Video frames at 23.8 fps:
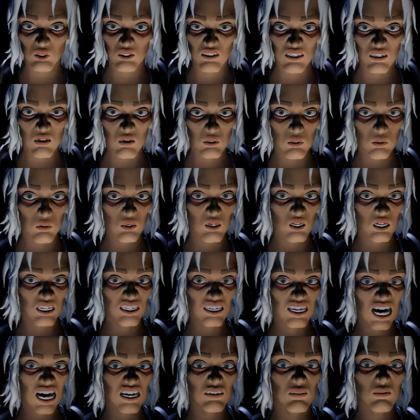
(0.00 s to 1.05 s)
solution
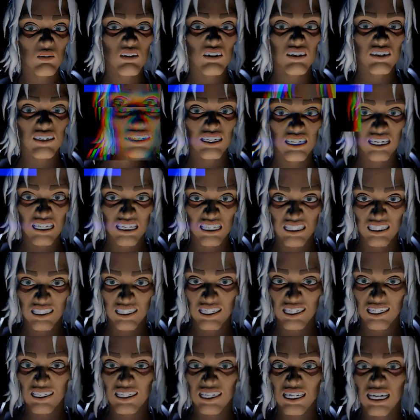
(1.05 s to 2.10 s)
to everything, isn't
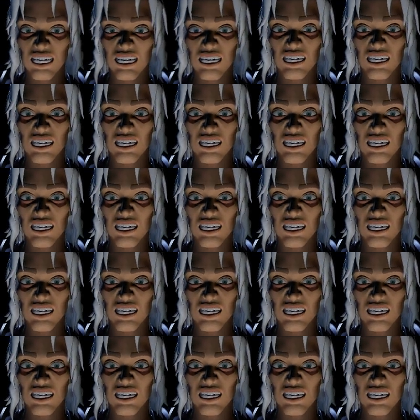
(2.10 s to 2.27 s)
it?